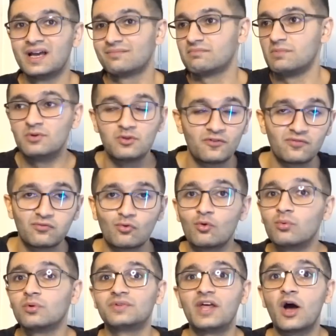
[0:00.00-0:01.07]
maybe the floor
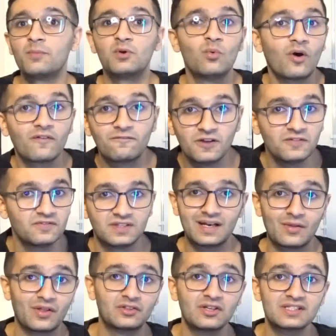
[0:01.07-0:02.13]
will now be 150. Now
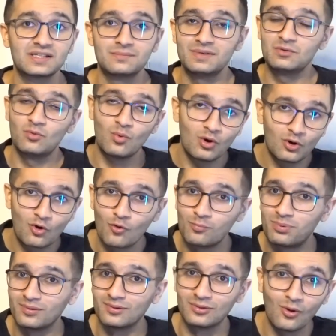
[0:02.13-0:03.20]
that doesn't mean we won't go
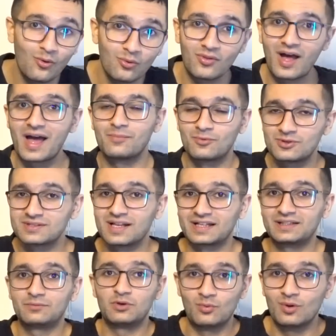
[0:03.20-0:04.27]
below that. Most
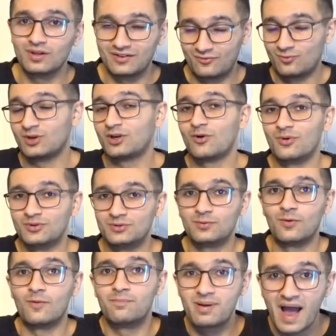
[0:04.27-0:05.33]
likely we will if we go into
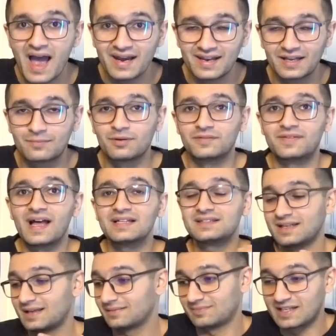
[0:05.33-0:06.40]
a panic, but that's
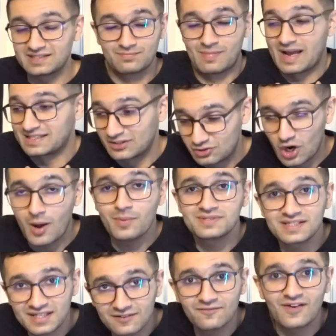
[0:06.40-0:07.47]
as a job as
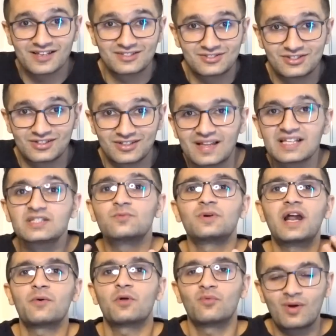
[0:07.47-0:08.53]
an investor, that's when
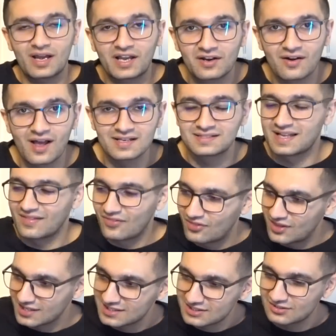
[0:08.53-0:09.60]
I will recognize that
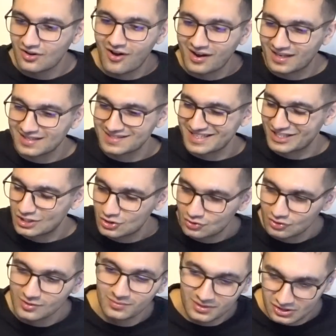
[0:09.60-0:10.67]
this stock is
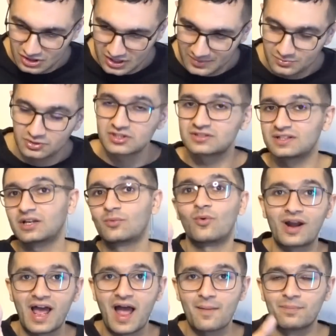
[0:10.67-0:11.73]
extremely cheap, just like what
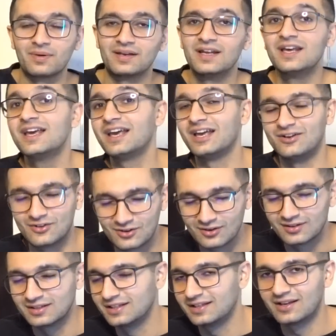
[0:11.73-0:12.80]
happened in
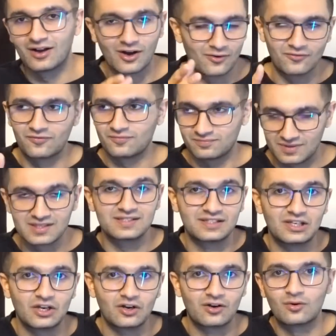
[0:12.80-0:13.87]
early of this
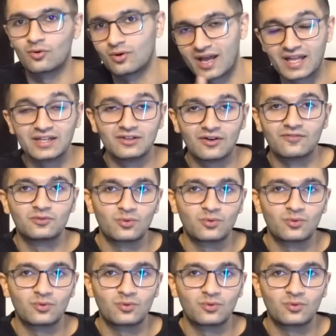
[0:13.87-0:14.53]
year or end of